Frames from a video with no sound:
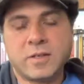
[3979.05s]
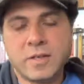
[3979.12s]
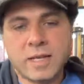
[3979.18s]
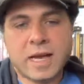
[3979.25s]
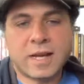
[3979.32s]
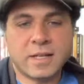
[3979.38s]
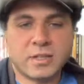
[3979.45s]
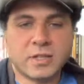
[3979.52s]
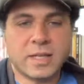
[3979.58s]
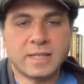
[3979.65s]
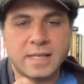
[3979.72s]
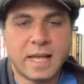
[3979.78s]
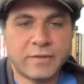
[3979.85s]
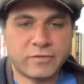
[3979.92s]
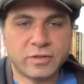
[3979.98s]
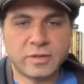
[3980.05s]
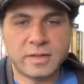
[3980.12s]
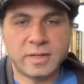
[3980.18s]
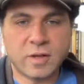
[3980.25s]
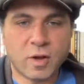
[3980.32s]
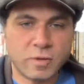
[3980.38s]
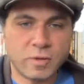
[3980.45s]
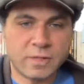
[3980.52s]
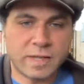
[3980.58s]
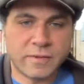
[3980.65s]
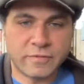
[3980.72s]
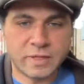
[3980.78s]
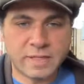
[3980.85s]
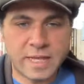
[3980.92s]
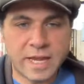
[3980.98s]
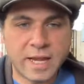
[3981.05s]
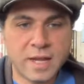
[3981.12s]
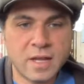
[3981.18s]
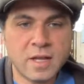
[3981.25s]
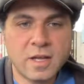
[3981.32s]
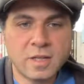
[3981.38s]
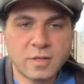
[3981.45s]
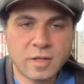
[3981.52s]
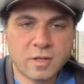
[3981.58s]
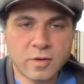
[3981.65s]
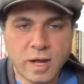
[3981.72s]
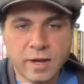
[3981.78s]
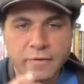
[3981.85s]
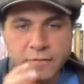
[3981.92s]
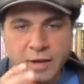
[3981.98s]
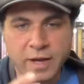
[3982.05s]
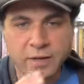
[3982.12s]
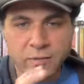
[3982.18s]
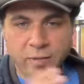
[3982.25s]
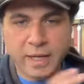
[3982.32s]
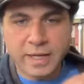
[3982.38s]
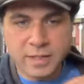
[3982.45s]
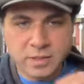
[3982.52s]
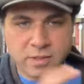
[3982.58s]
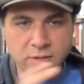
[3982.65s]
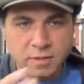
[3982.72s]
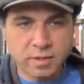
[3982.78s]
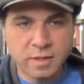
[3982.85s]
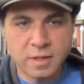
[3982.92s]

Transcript: You got to chase after it almost every day to try to find ways to